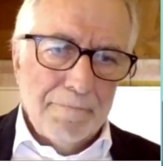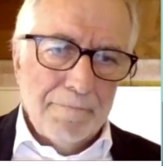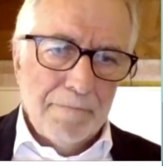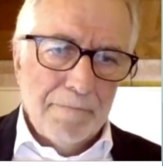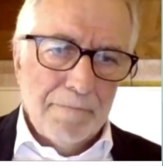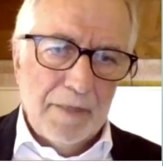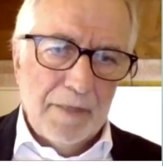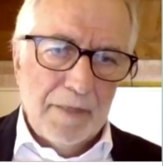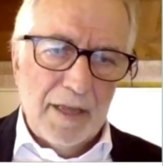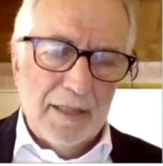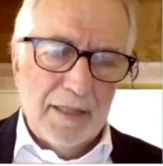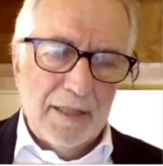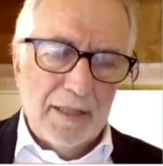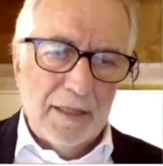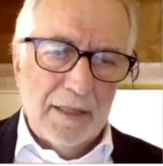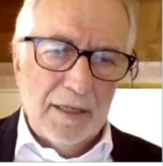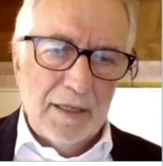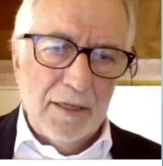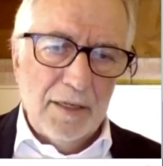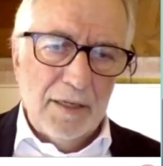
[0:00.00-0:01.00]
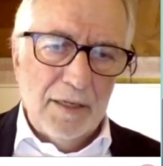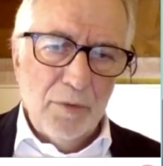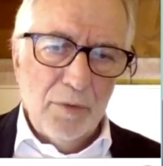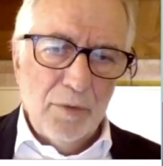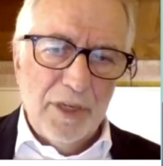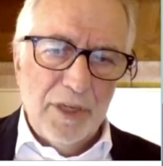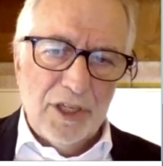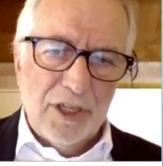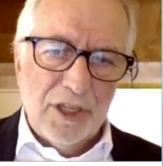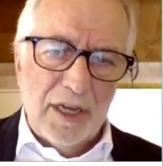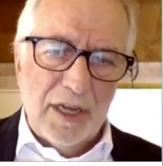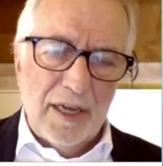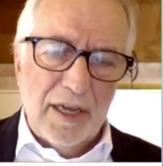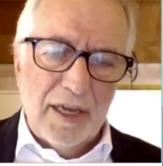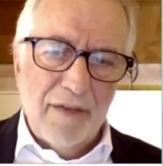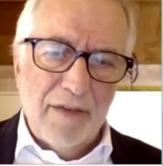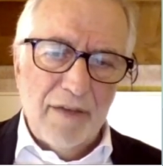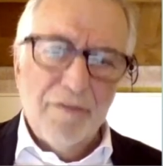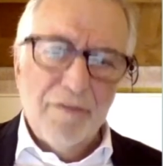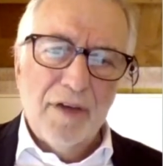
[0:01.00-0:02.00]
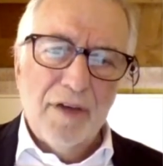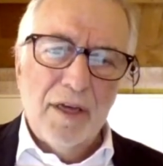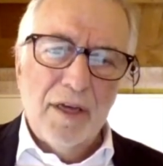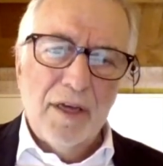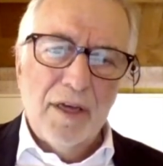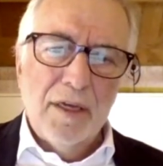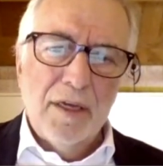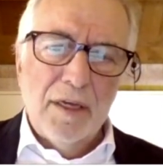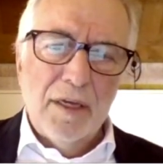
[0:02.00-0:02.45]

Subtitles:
that in which I have